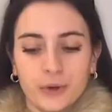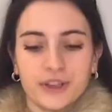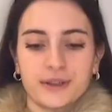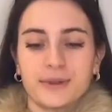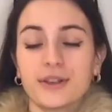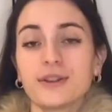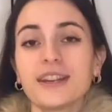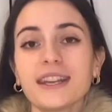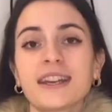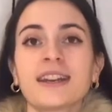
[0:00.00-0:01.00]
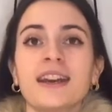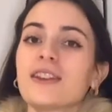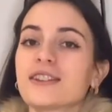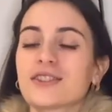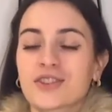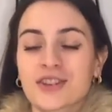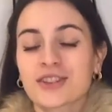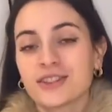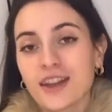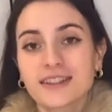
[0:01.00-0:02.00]
I want it to be unique. This
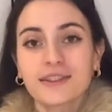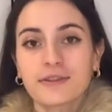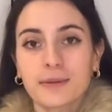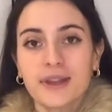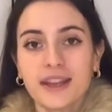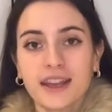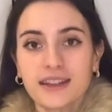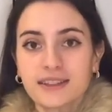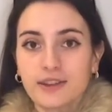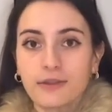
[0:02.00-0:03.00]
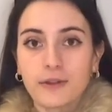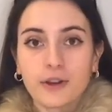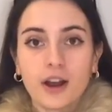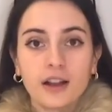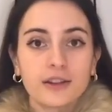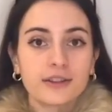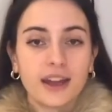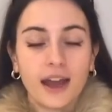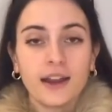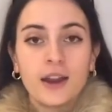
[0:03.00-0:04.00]
just does it for me. It's the fur collar
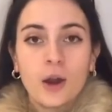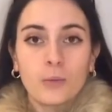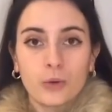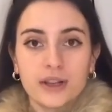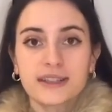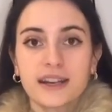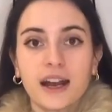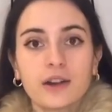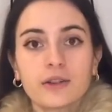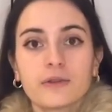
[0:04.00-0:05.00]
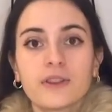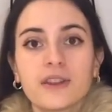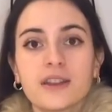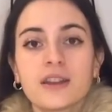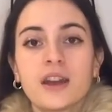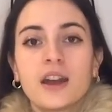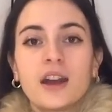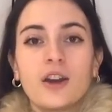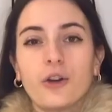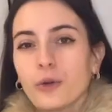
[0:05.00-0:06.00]
that brings it out of the
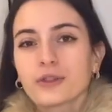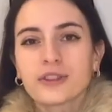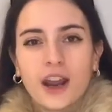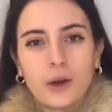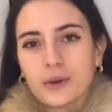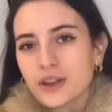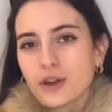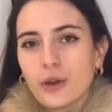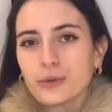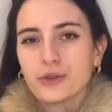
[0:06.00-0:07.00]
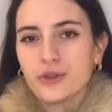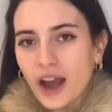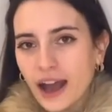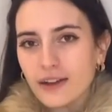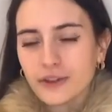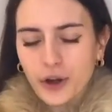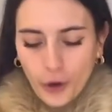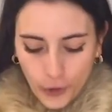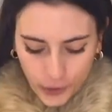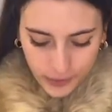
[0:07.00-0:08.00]
ordinary coat you have at
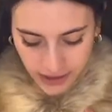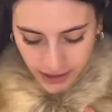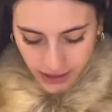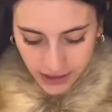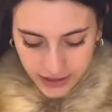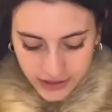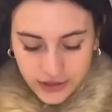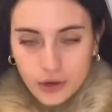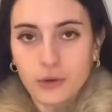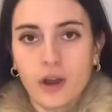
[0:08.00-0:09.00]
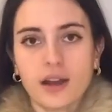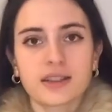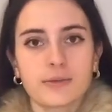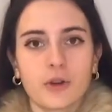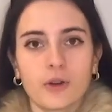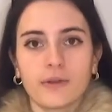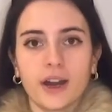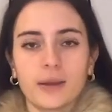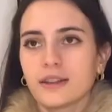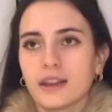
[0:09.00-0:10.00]
home. It is so Gossip Girl
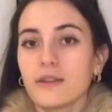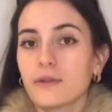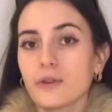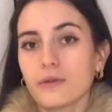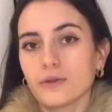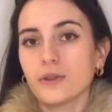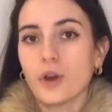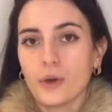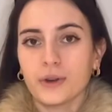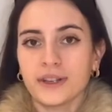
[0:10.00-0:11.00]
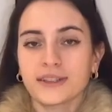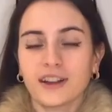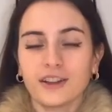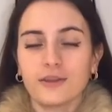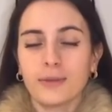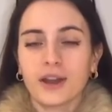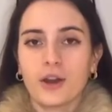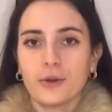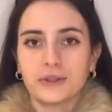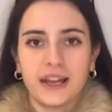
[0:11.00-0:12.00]
vibe. If you've noticed, all of my
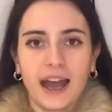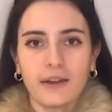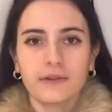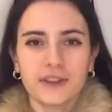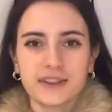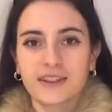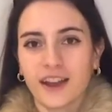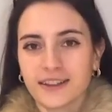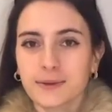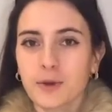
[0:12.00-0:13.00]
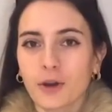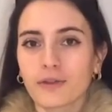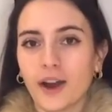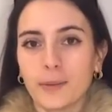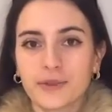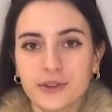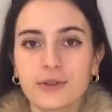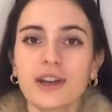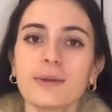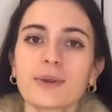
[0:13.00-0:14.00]
coats have this Gossip Girl vibe to
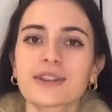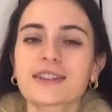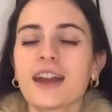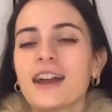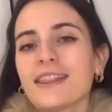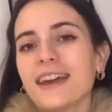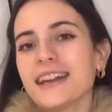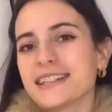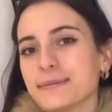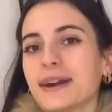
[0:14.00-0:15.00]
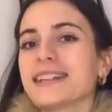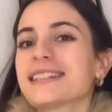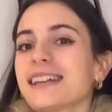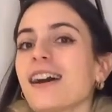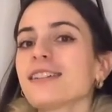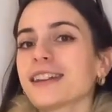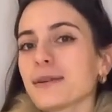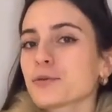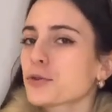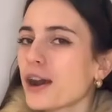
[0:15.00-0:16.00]
it, because that is my style that
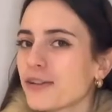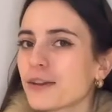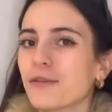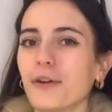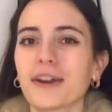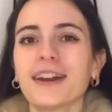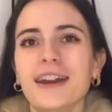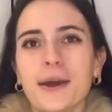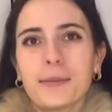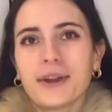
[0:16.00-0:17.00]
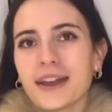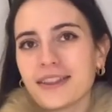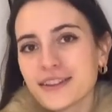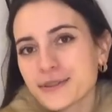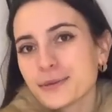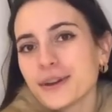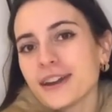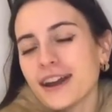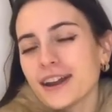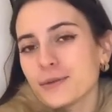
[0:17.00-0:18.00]
I'm striving for. But yeah, this one,
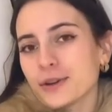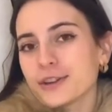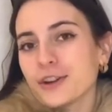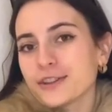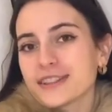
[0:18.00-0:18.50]
I wear it all the